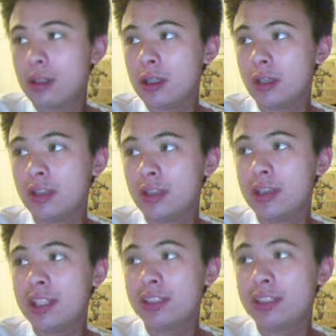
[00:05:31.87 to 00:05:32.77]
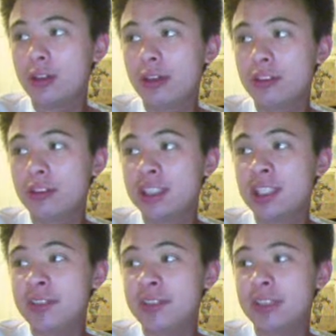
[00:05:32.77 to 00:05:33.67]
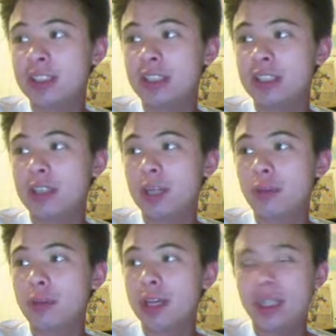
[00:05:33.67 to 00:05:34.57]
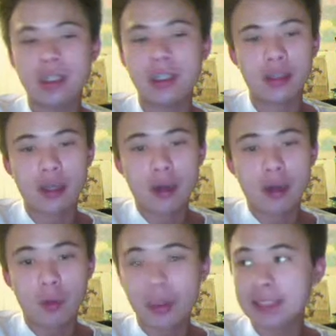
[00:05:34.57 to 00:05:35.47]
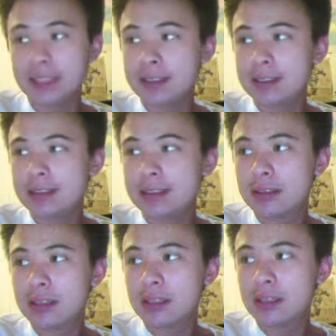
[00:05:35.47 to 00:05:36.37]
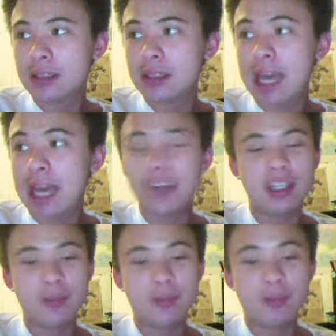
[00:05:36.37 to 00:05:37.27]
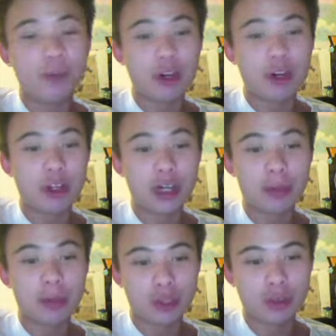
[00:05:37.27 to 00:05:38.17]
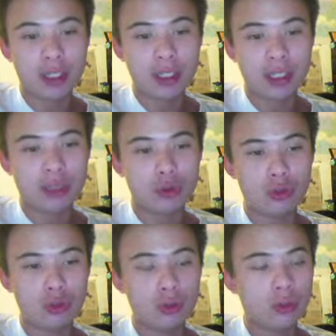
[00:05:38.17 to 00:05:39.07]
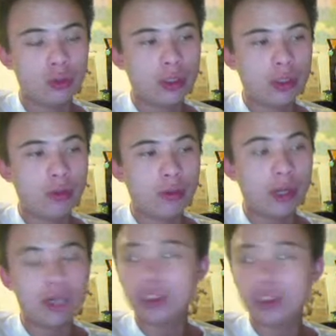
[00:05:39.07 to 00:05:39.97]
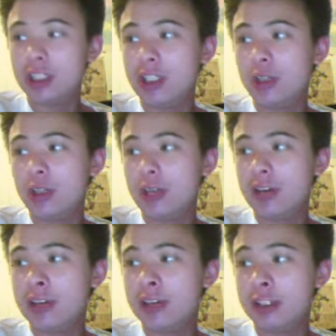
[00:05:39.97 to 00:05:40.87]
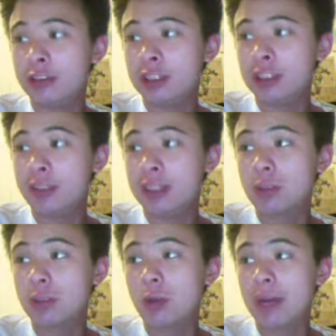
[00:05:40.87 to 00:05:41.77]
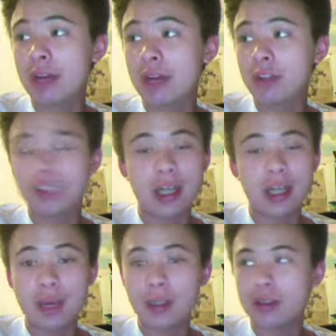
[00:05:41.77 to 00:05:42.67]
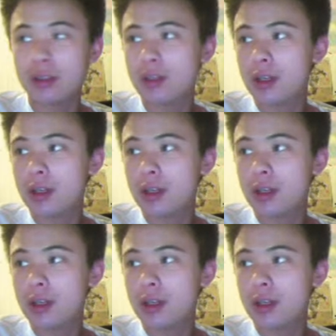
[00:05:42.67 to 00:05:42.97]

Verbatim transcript: you know think of the historical significance here. Tom Brady was had the very good opportunity to when he was done go down in history as the best quarterback of all time and